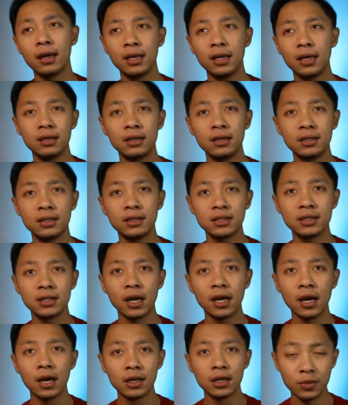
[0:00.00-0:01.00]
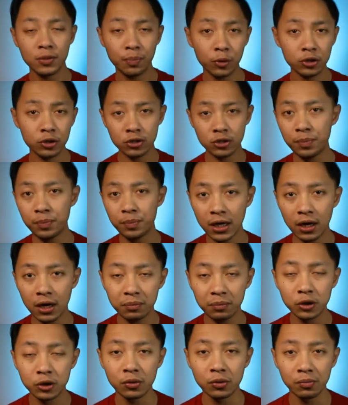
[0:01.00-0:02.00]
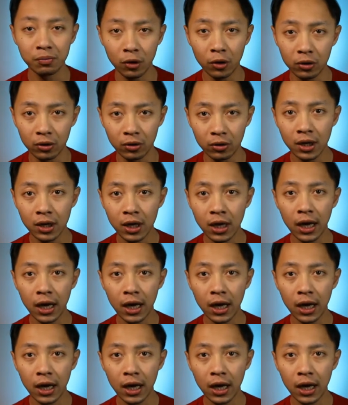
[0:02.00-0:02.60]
is supposed to pick up tomorrow,